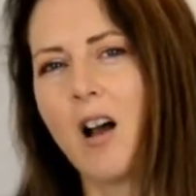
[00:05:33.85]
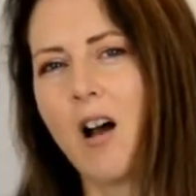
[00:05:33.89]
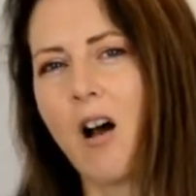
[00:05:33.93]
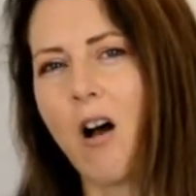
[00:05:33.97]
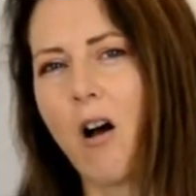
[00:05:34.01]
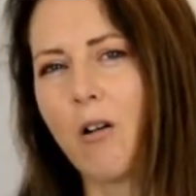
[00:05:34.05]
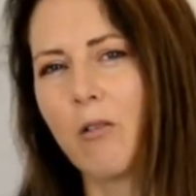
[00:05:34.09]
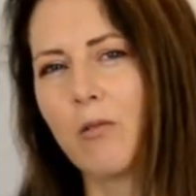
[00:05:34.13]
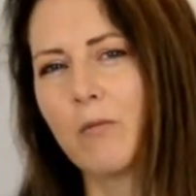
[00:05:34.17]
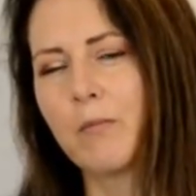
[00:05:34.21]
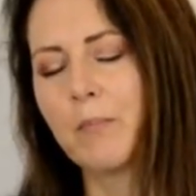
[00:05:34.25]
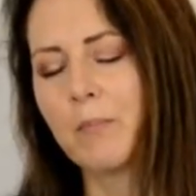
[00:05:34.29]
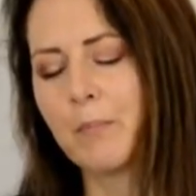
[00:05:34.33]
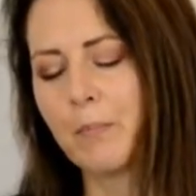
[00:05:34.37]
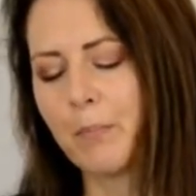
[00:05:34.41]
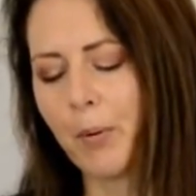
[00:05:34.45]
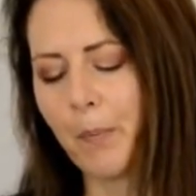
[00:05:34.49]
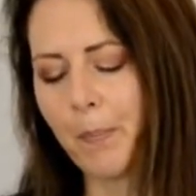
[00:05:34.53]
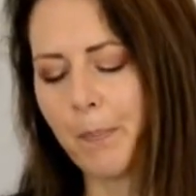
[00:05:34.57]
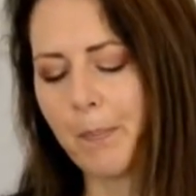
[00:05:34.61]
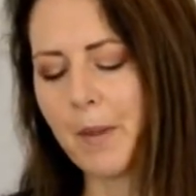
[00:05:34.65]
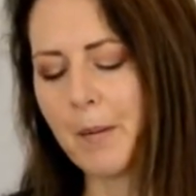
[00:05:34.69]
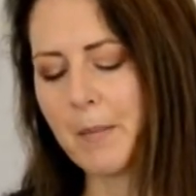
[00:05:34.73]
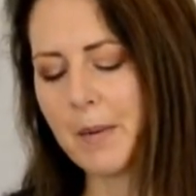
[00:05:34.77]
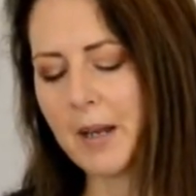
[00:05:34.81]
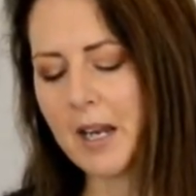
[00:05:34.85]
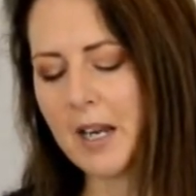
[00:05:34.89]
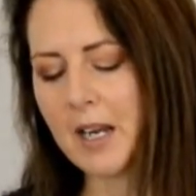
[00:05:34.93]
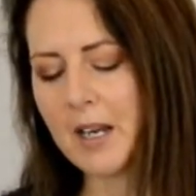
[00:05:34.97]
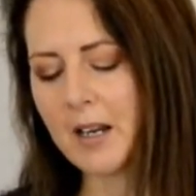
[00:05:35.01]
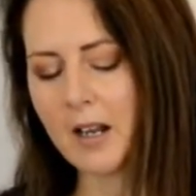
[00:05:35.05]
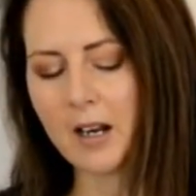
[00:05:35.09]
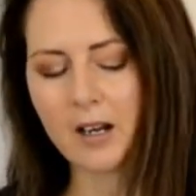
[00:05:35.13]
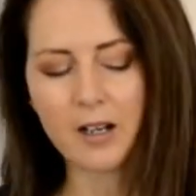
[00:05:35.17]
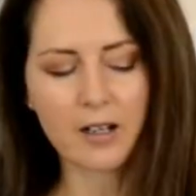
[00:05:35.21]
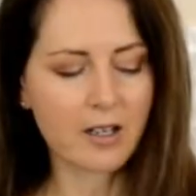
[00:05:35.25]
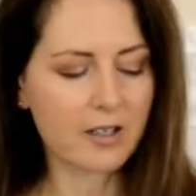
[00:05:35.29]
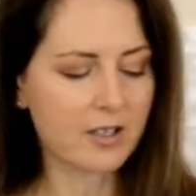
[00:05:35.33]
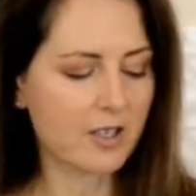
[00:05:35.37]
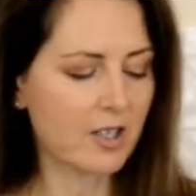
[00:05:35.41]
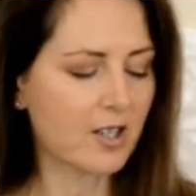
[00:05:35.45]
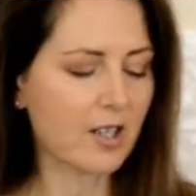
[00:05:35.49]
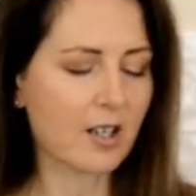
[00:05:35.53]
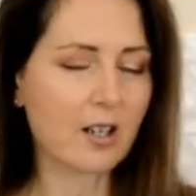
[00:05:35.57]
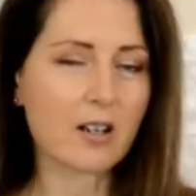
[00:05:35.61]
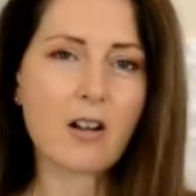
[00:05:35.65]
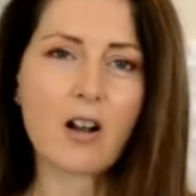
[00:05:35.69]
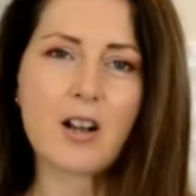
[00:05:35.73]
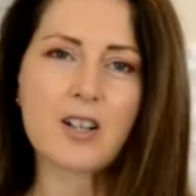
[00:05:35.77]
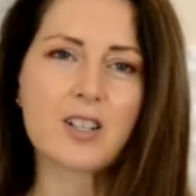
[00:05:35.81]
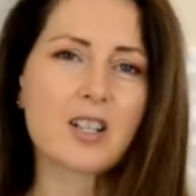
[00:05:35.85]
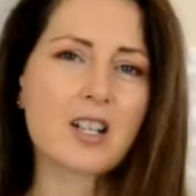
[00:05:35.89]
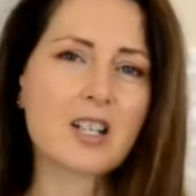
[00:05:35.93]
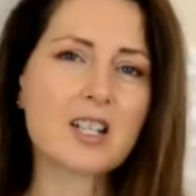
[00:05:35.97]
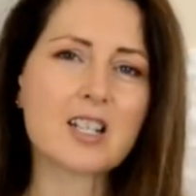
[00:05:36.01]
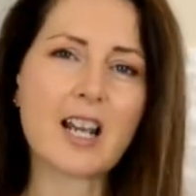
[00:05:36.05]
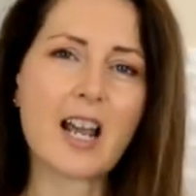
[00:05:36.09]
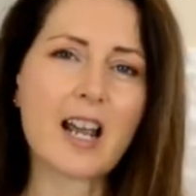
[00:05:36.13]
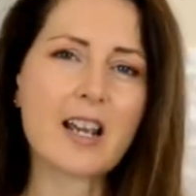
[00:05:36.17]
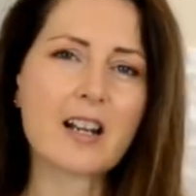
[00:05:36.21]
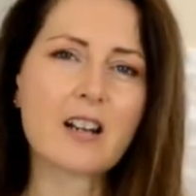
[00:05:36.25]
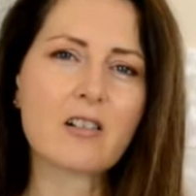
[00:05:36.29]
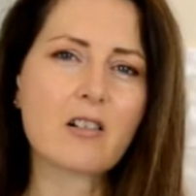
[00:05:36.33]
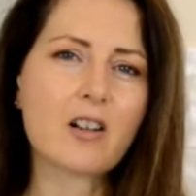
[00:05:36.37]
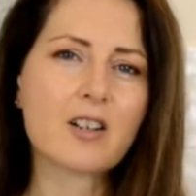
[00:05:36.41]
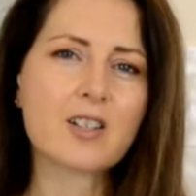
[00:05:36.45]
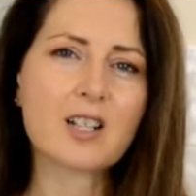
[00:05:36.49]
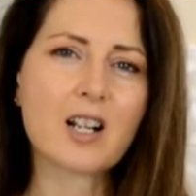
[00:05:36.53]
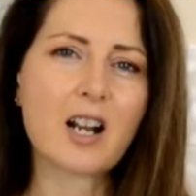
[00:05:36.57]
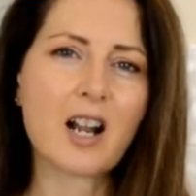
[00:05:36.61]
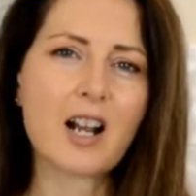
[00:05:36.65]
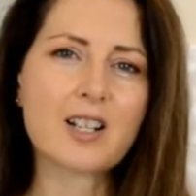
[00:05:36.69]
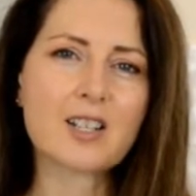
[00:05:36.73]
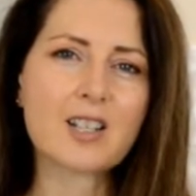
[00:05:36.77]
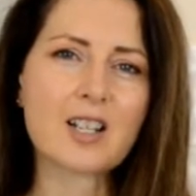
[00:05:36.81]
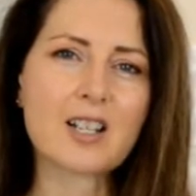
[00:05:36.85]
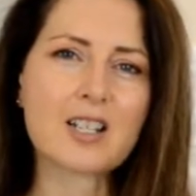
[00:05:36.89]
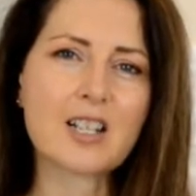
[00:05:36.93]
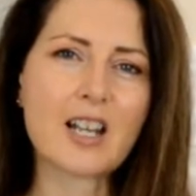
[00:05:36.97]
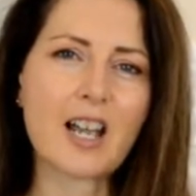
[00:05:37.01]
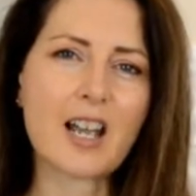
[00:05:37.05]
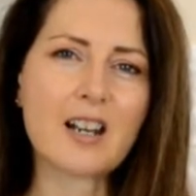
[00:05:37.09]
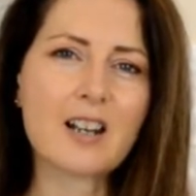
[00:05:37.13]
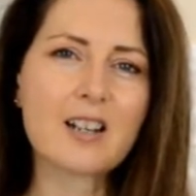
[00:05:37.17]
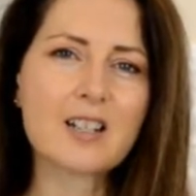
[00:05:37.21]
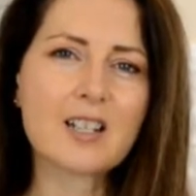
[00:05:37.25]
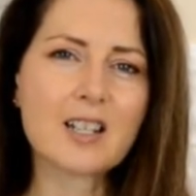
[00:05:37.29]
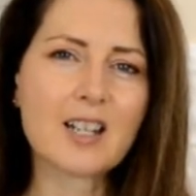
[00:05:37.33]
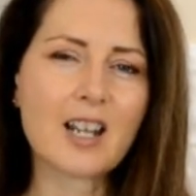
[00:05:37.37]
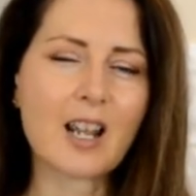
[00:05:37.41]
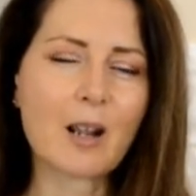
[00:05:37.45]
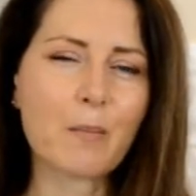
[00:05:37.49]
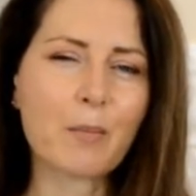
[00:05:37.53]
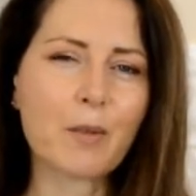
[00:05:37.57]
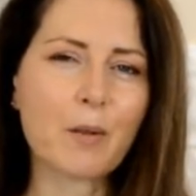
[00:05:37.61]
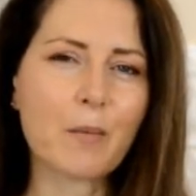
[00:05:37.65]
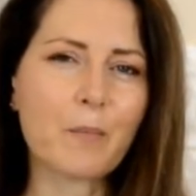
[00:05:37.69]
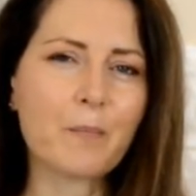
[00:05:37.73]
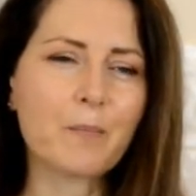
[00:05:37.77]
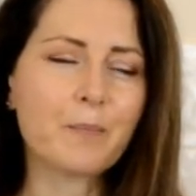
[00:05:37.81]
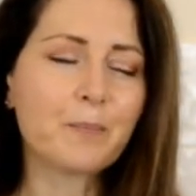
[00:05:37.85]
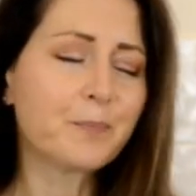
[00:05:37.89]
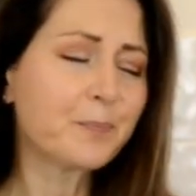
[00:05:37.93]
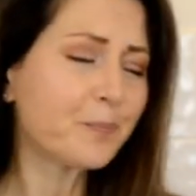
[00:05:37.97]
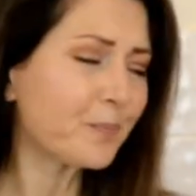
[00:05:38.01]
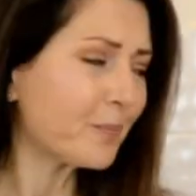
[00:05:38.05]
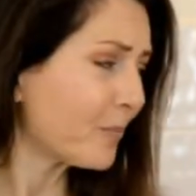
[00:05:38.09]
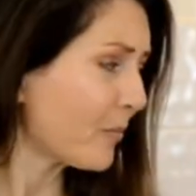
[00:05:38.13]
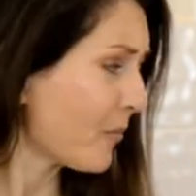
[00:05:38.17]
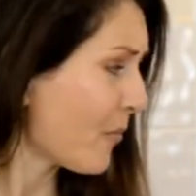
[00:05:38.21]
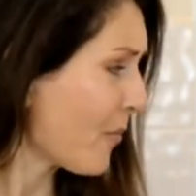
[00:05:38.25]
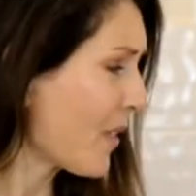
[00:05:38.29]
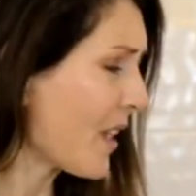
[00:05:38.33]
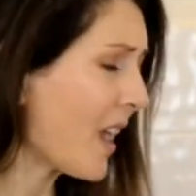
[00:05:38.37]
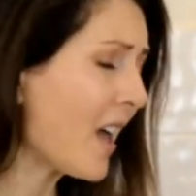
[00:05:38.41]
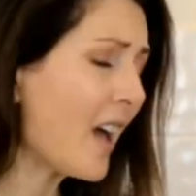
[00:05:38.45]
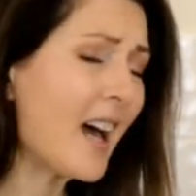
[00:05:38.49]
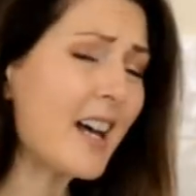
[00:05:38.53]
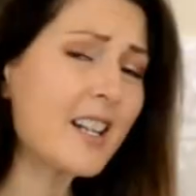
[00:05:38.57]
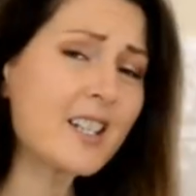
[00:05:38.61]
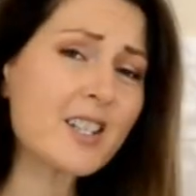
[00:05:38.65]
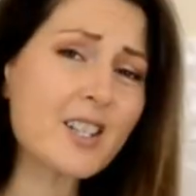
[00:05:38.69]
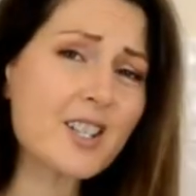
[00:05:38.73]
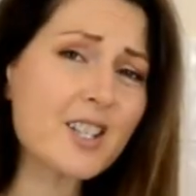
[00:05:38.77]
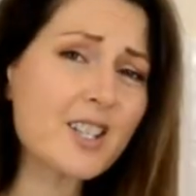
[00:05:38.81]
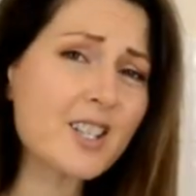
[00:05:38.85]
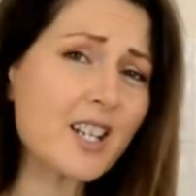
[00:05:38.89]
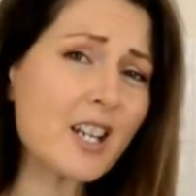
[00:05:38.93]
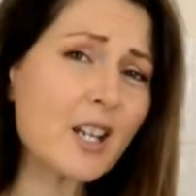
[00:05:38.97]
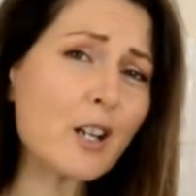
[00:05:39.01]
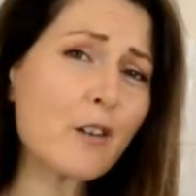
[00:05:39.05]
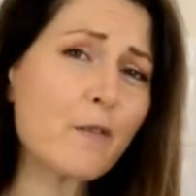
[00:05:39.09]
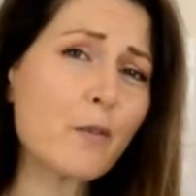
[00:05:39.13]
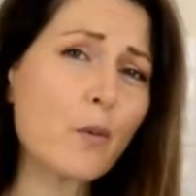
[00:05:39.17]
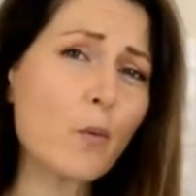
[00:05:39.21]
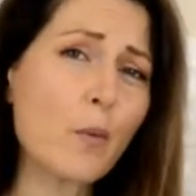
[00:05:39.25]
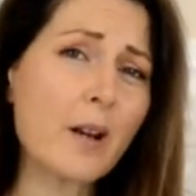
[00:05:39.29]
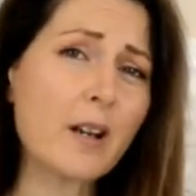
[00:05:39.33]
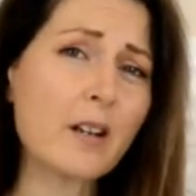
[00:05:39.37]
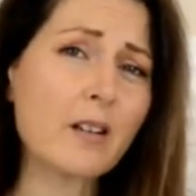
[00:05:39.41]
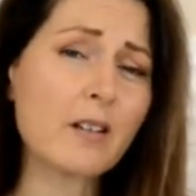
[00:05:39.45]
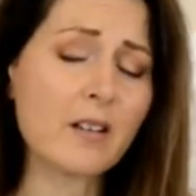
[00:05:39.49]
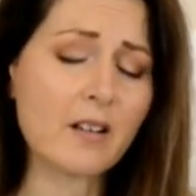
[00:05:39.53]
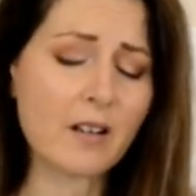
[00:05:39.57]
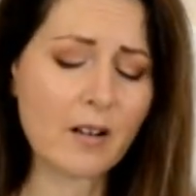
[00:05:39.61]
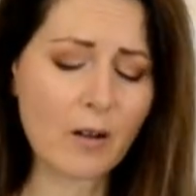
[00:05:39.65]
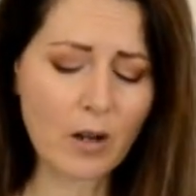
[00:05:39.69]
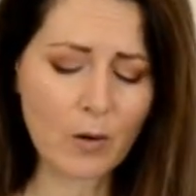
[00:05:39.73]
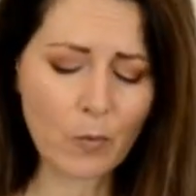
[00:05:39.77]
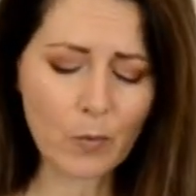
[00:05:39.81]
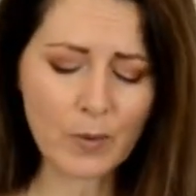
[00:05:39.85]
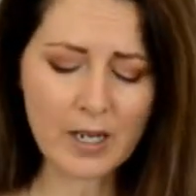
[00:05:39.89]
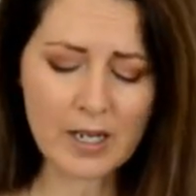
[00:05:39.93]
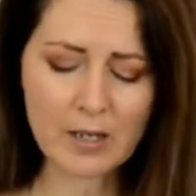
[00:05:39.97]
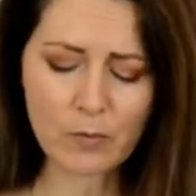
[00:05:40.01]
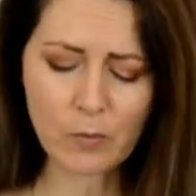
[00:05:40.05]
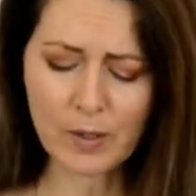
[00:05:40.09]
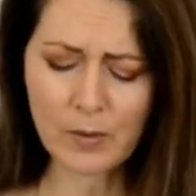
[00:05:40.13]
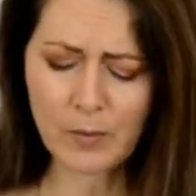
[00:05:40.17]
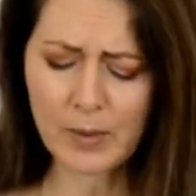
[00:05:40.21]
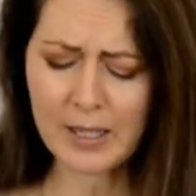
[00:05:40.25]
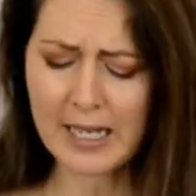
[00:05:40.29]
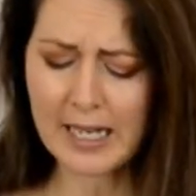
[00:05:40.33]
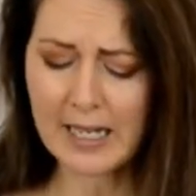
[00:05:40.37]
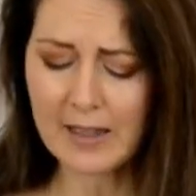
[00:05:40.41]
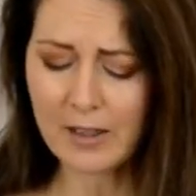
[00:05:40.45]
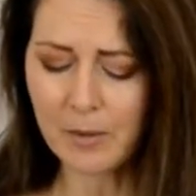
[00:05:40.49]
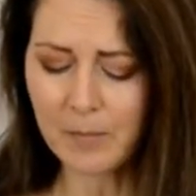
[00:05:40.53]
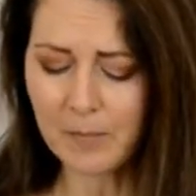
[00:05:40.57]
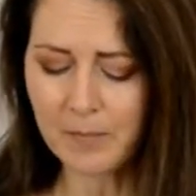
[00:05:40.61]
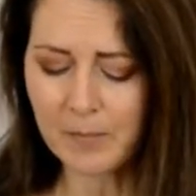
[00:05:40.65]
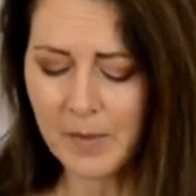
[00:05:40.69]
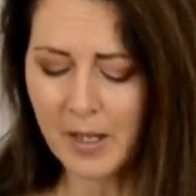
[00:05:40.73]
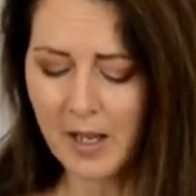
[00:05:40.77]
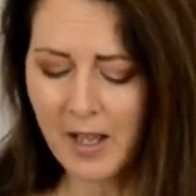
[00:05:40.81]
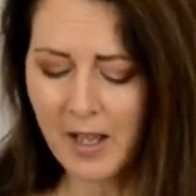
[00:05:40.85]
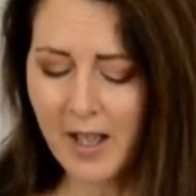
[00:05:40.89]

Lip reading: I'll put them in just a nice container, nice glass container, to keep them under the sink for when we need them.